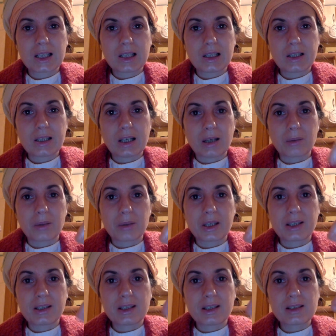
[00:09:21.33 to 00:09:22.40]
Now,
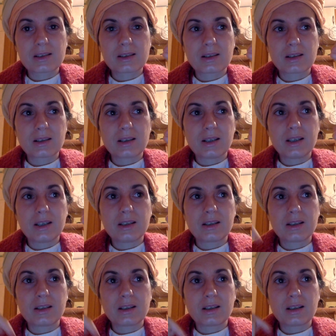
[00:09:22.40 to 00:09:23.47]
in
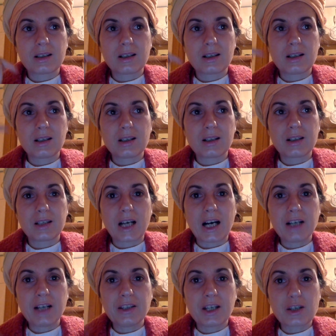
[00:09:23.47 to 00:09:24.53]
an
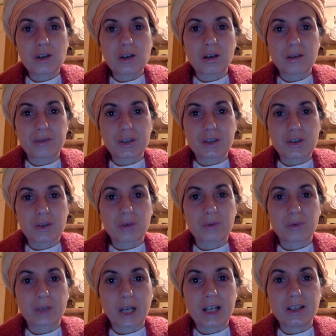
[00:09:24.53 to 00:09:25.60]
unnatural version of
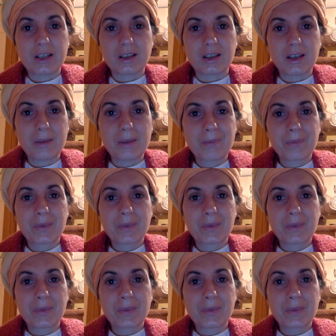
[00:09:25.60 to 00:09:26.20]
reality,